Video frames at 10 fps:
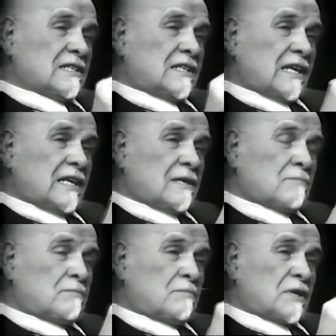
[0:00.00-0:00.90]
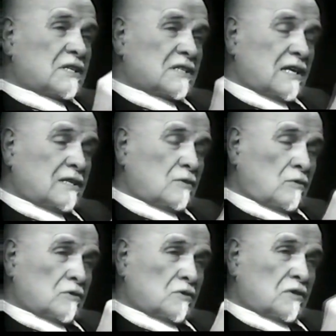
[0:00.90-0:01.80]
they present
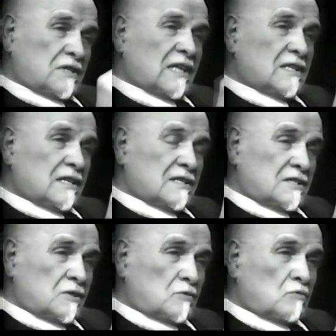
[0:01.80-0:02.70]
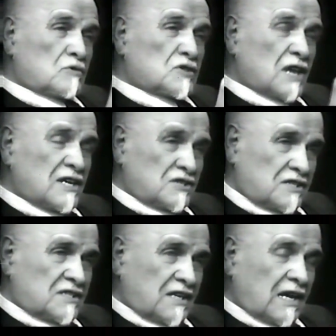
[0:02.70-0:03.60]
also tendency to
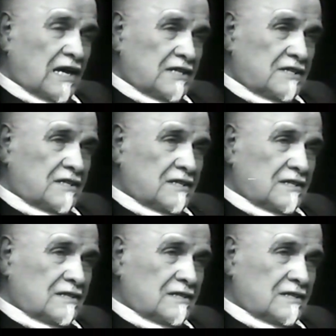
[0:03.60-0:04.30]
change this reality,